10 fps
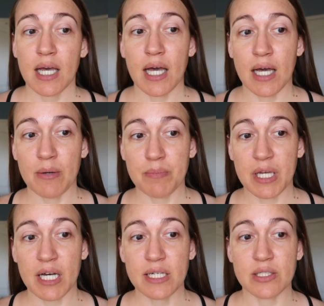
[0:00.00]
Um,
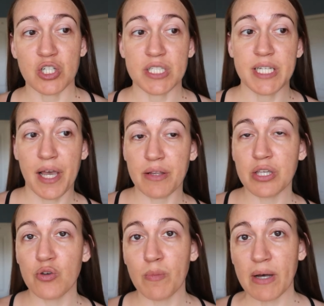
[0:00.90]
because just
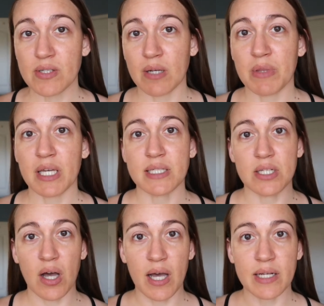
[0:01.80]
telling you about something is
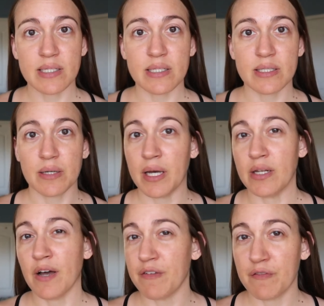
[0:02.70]
not
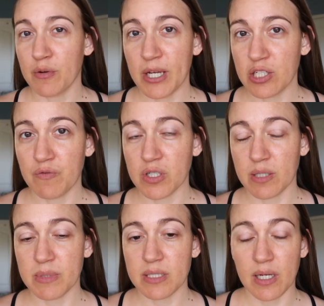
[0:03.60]
enough information for some,